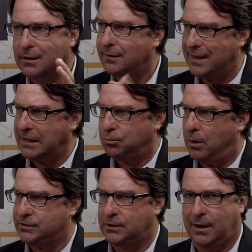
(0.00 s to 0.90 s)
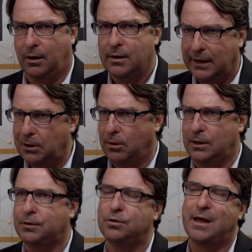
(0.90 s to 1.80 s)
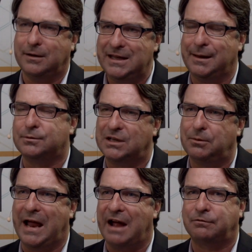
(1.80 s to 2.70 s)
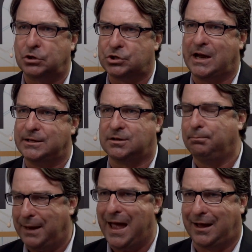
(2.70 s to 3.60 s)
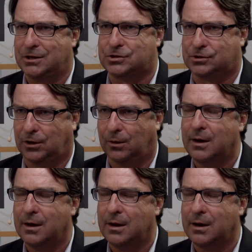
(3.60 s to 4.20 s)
That's one scenario. In order to do that, EMC would have to shed some baggage, Stu,